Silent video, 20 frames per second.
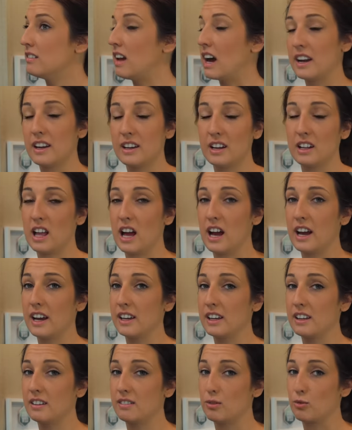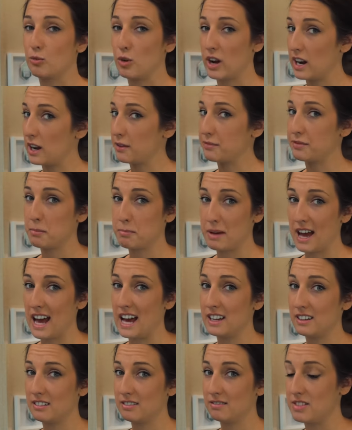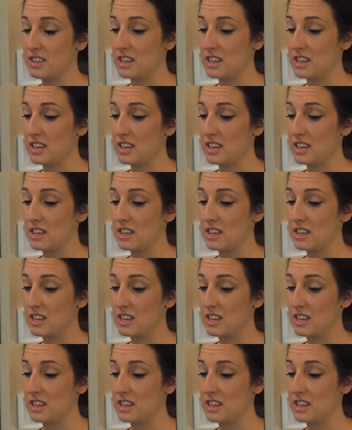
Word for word: Not gonna lie, right off the bat,